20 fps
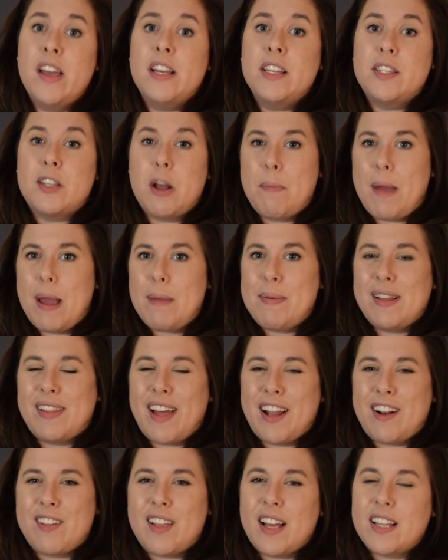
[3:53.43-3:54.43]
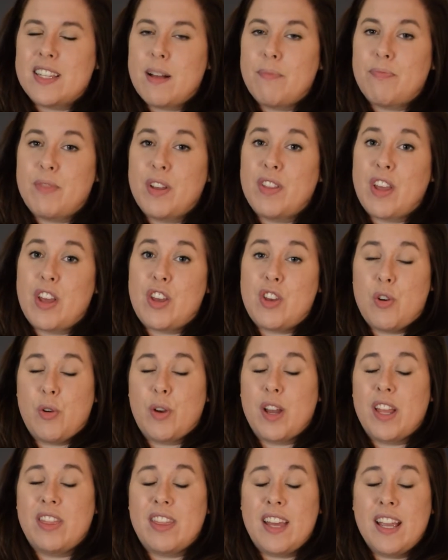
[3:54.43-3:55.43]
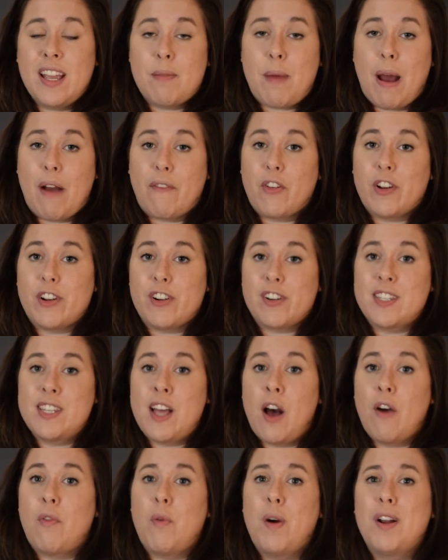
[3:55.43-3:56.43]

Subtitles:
So maybe later that's something that you can think about for yourself.